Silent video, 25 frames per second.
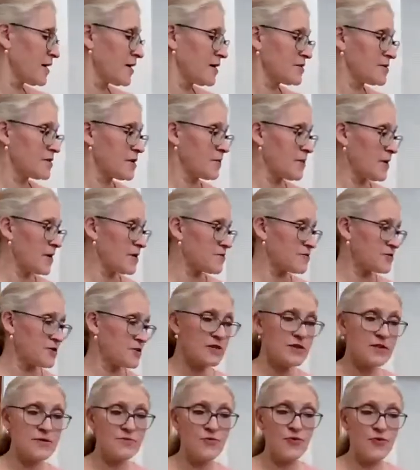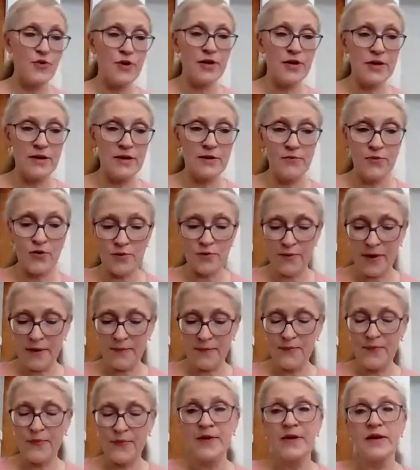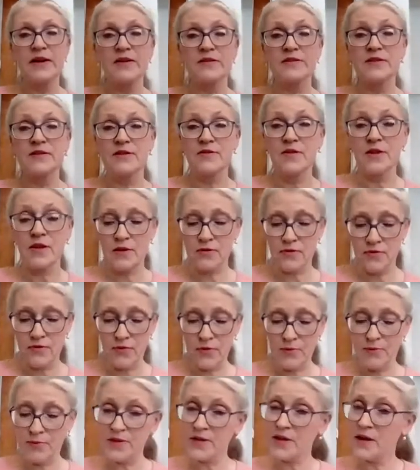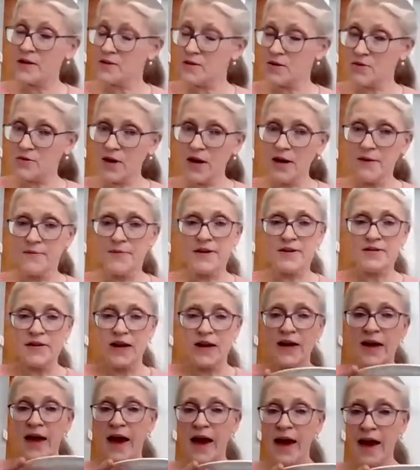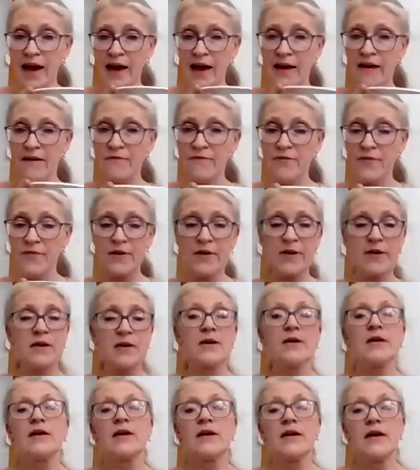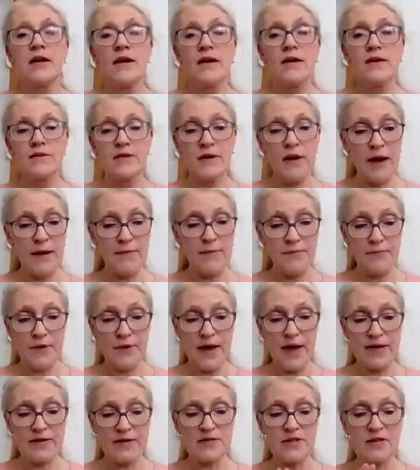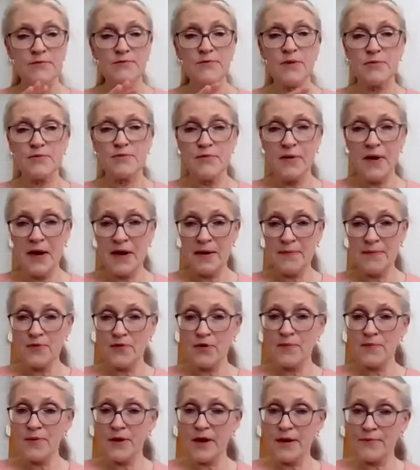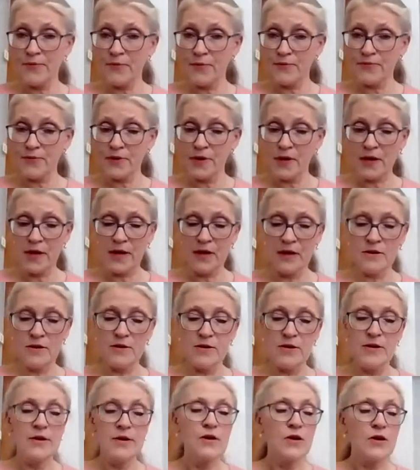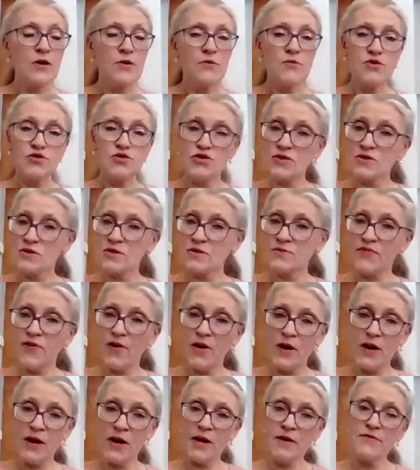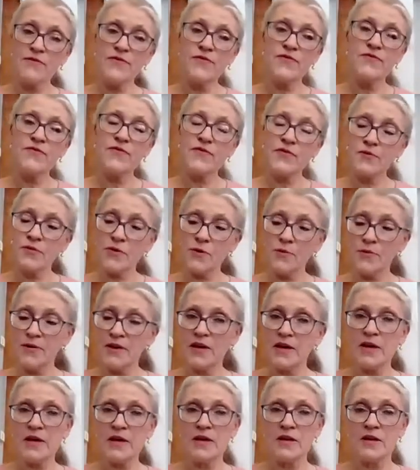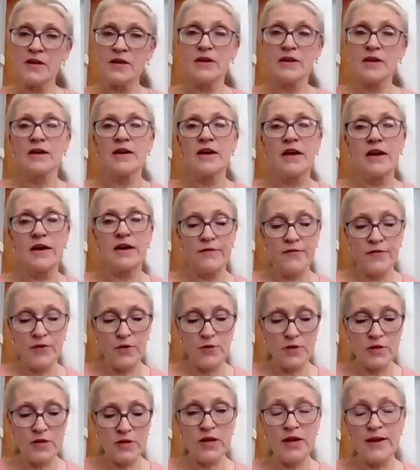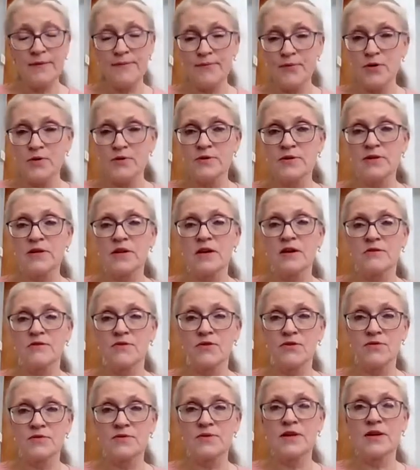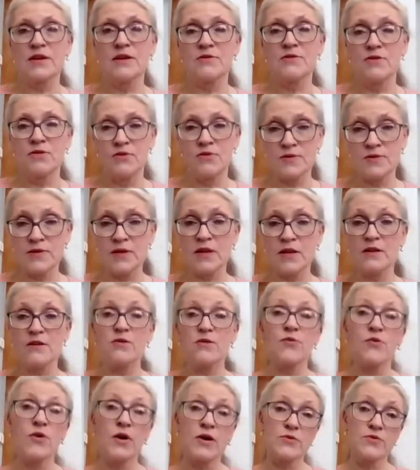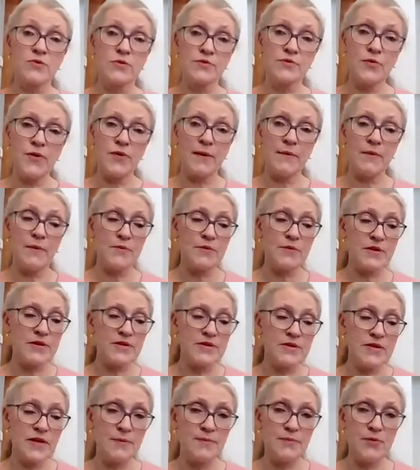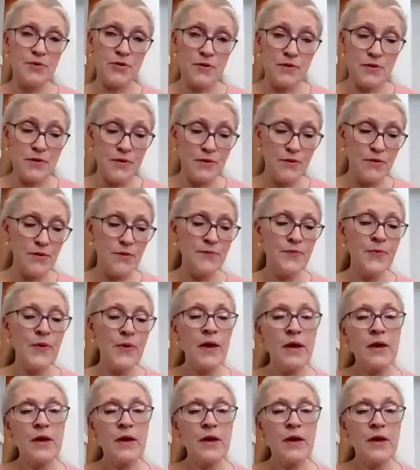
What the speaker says: and apparently didn't bring it in with me. It's in the other room, but that's okay because I have not plastic, but paper, a paper plate, which is fine for the beginning. If you were to keep using it and using it and using it, the water would probably seep through.